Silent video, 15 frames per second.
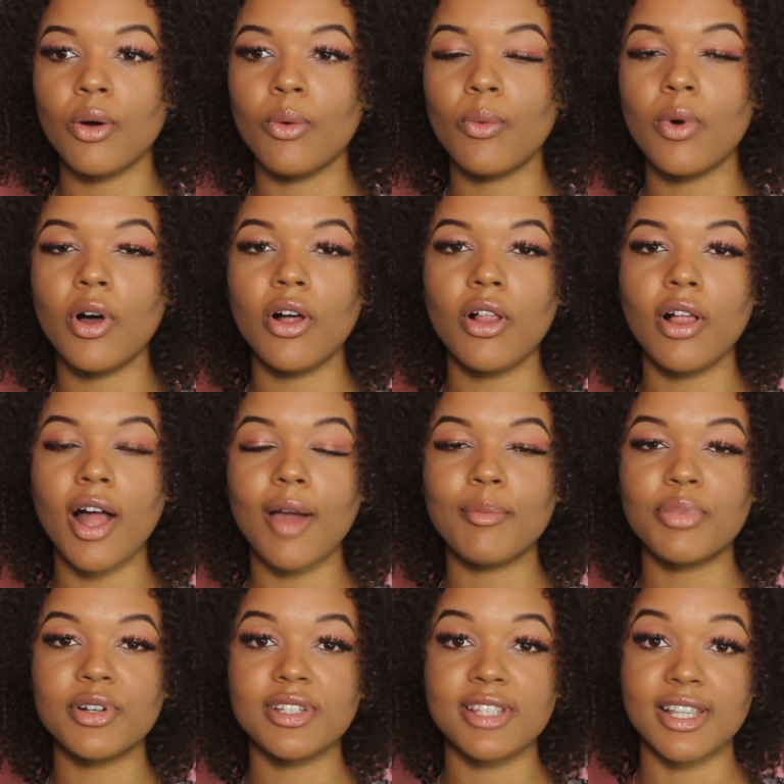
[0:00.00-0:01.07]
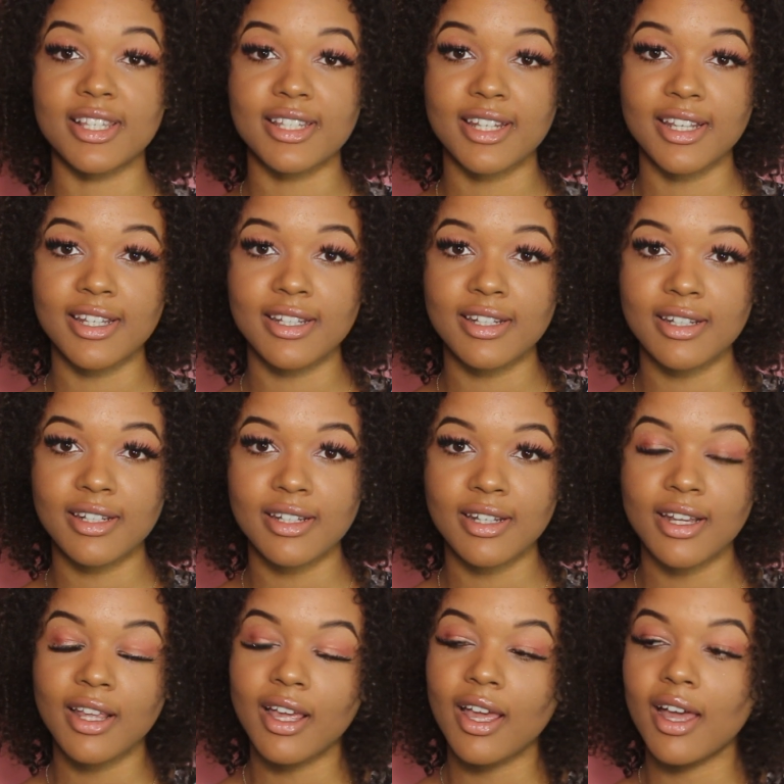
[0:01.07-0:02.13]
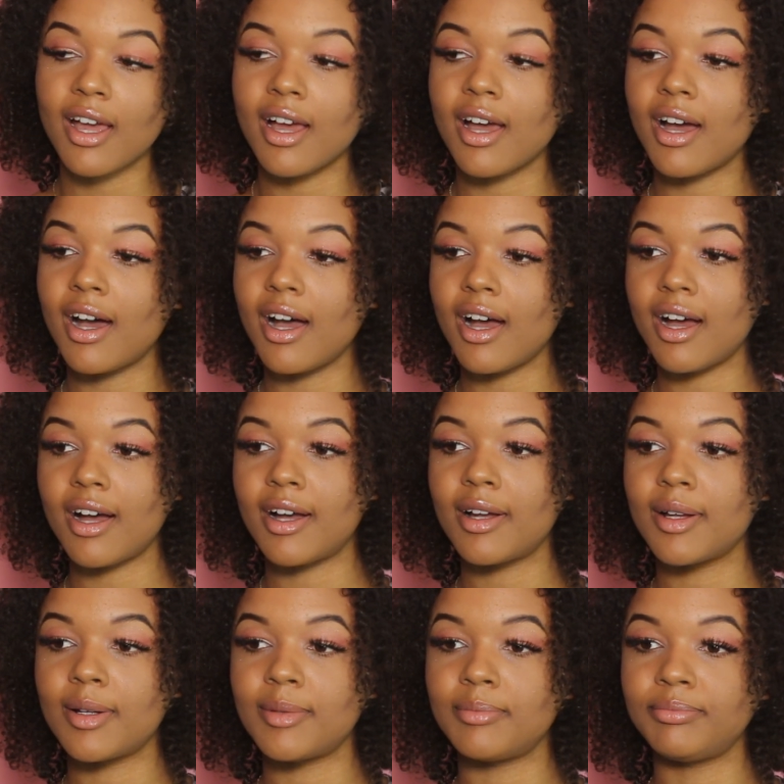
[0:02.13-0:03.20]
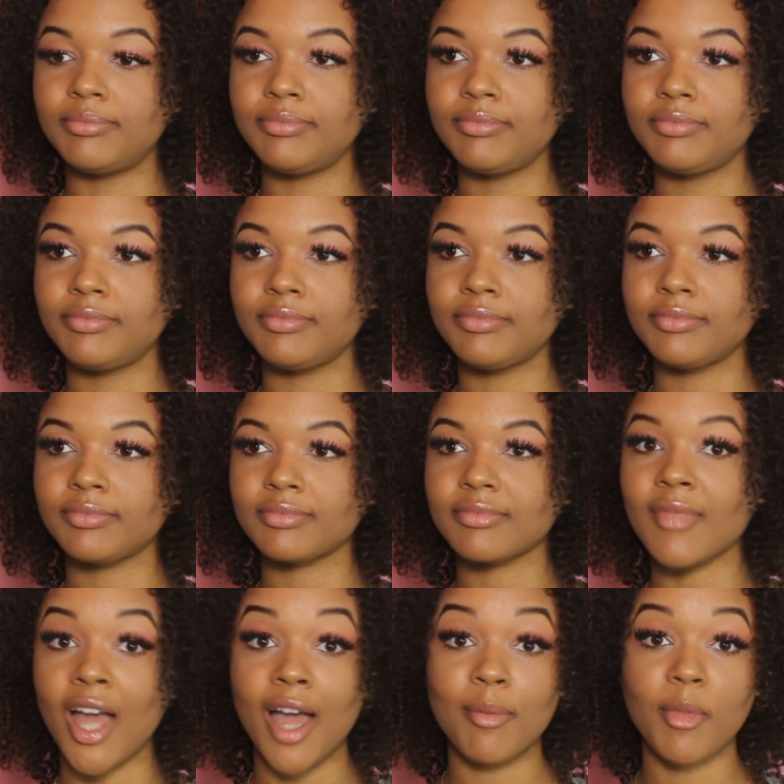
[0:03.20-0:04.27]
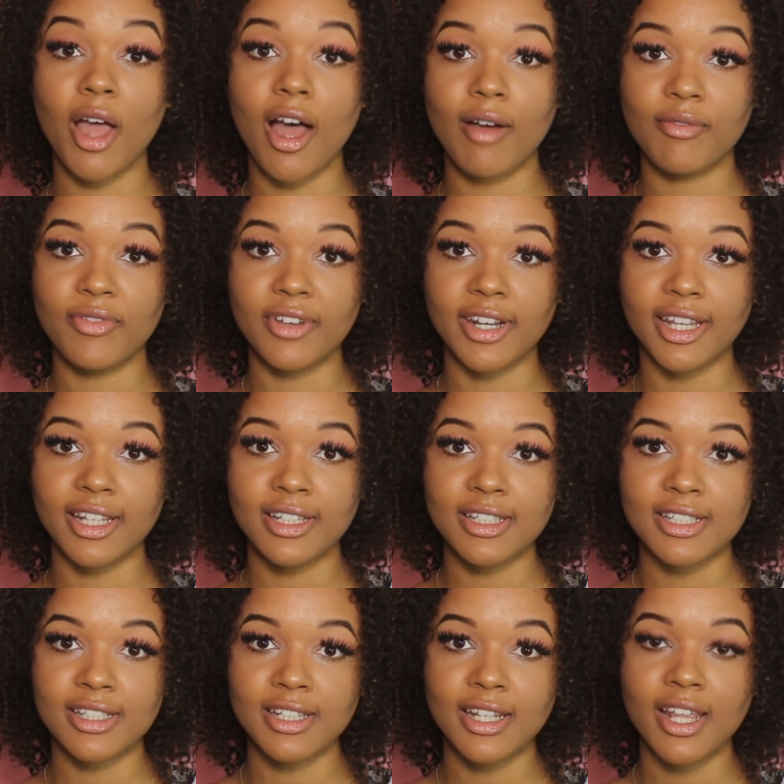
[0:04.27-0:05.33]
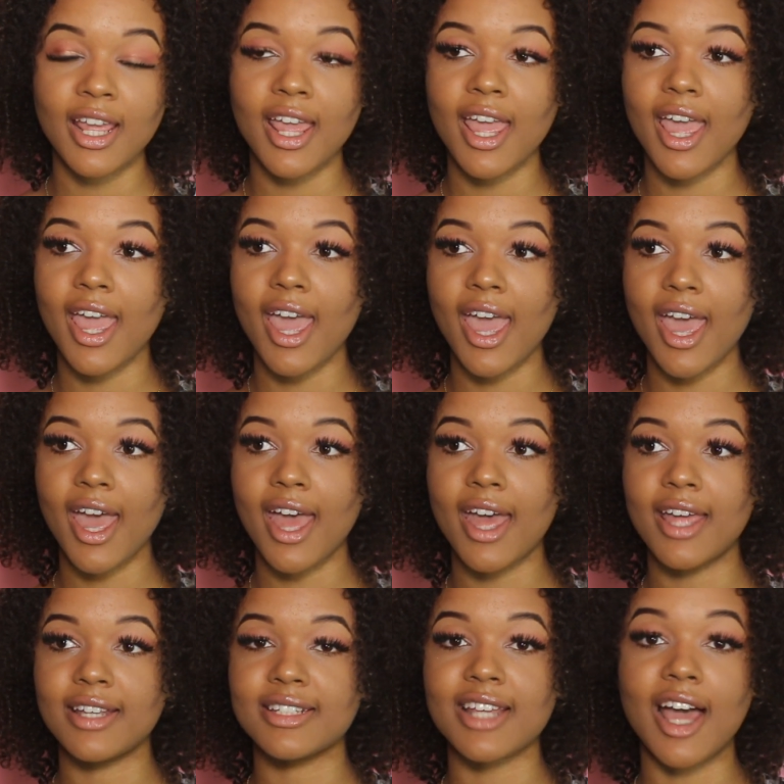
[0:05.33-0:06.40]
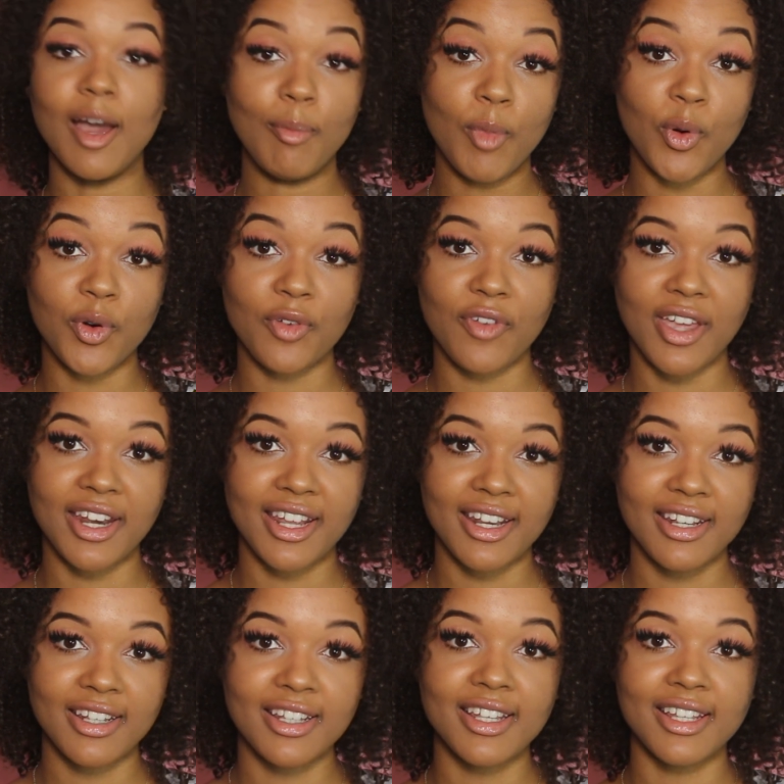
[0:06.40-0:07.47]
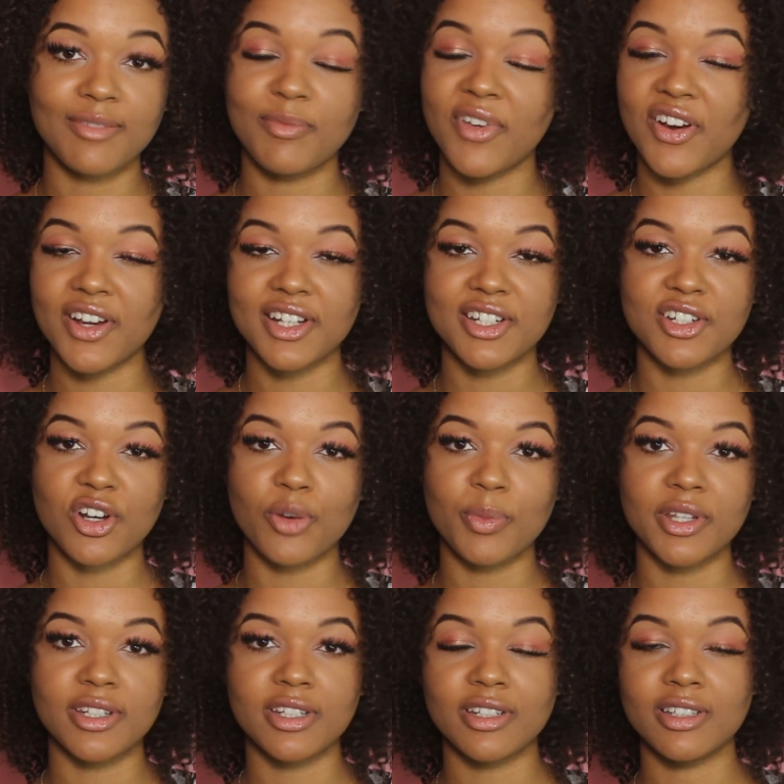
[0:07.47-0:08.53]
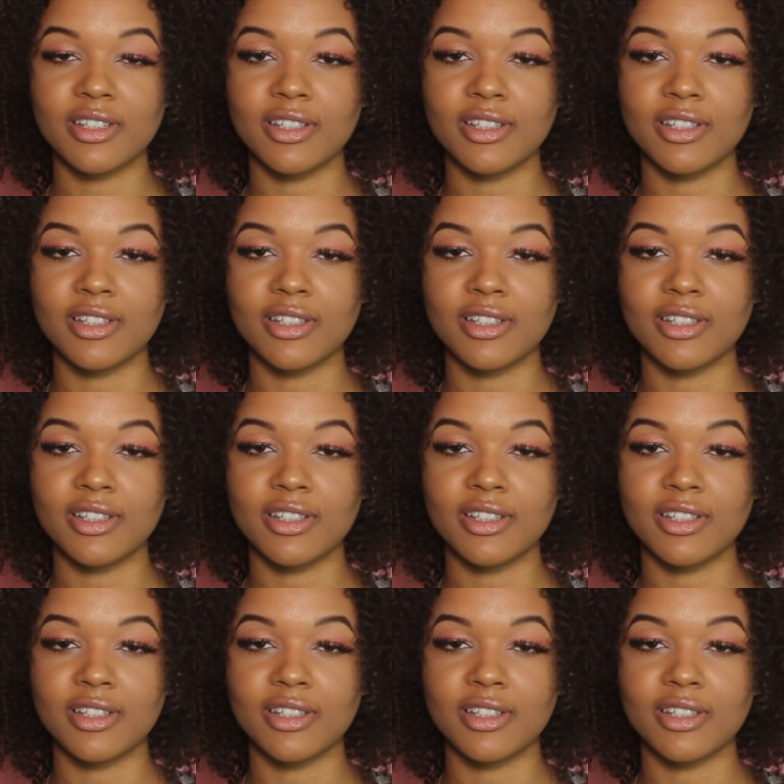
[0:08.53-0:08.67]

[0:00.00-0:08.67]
Well, I'm persistent. Um, I'm confident, and I'm motivated. Very determined.